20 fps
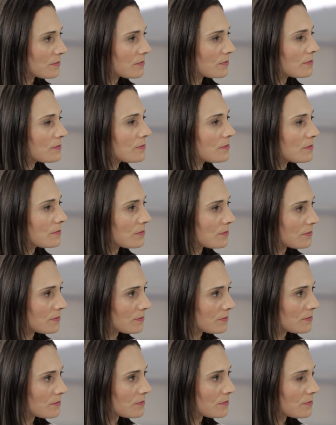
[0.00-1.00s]

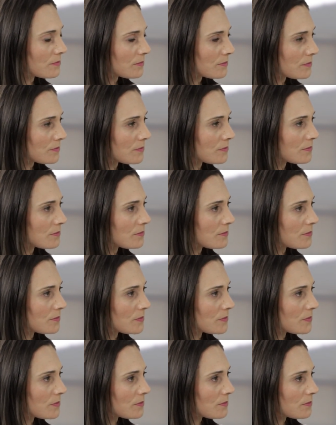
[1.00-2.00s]

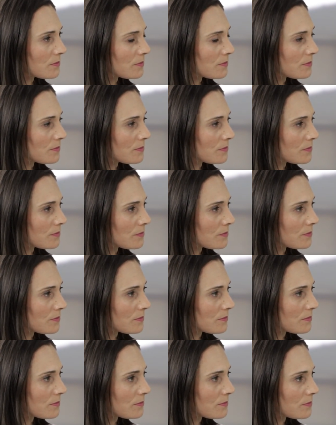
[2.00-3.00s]

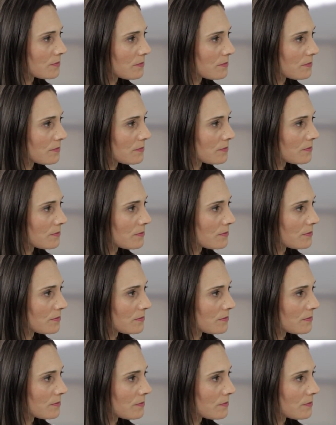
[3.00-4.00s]

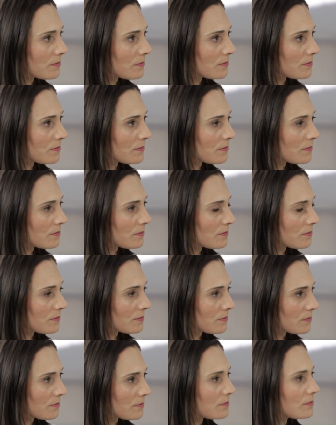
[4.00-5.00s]

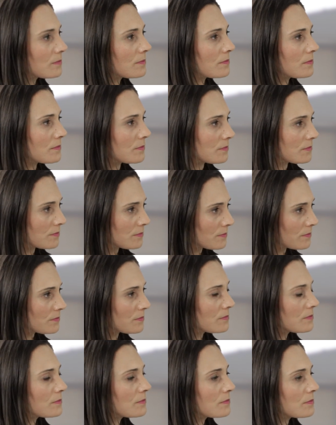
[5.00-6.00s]

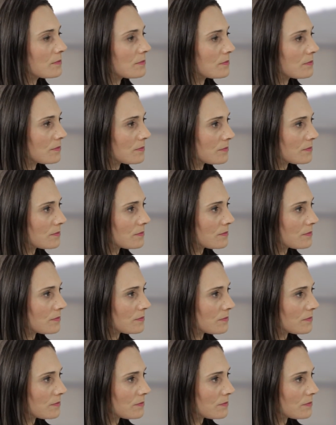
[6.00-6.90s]
This person isn't speaking.